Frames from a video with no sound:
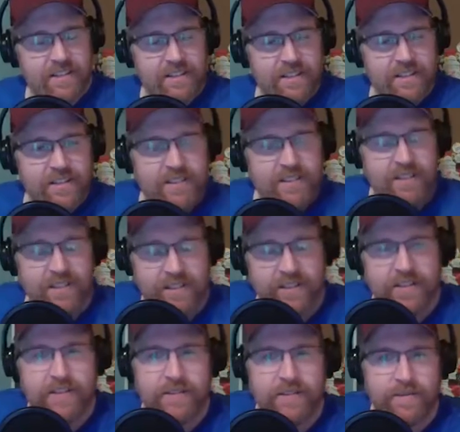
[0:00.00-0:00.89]

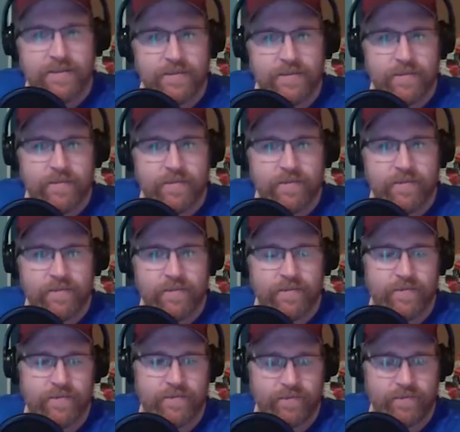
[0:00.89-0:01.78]

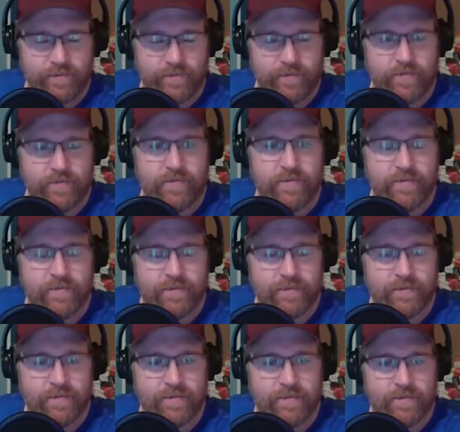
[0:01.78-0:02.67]

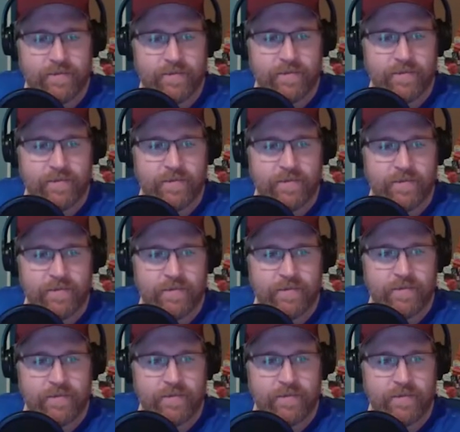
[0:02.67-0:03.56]

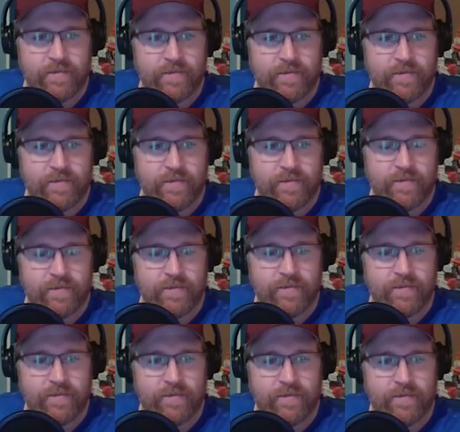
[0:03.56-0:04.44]

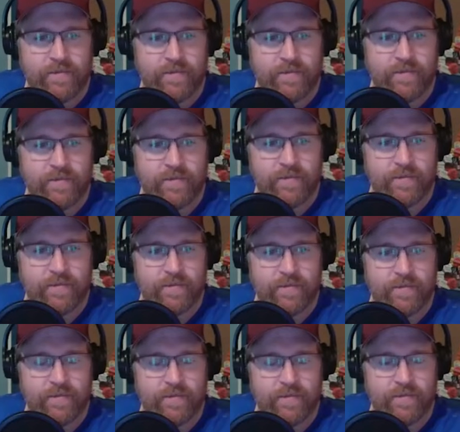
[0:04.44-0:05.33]

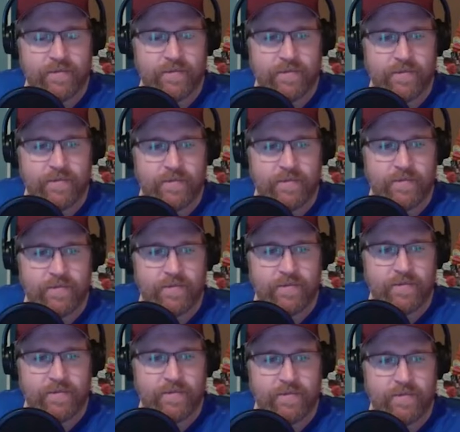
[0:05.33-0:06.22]

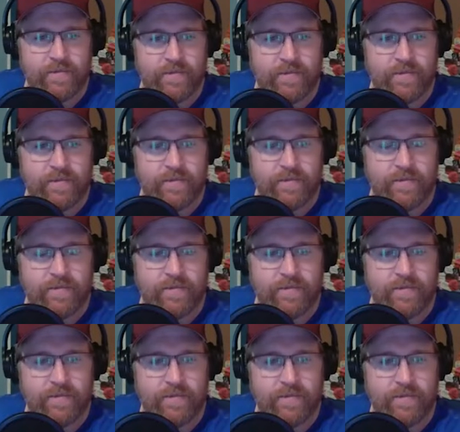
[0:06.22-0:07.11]

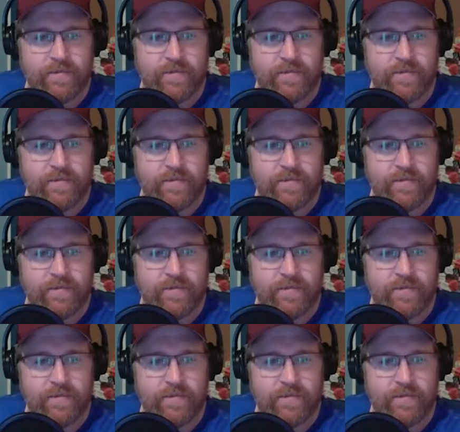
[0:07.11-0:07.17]
No words are spoken by the person on screen.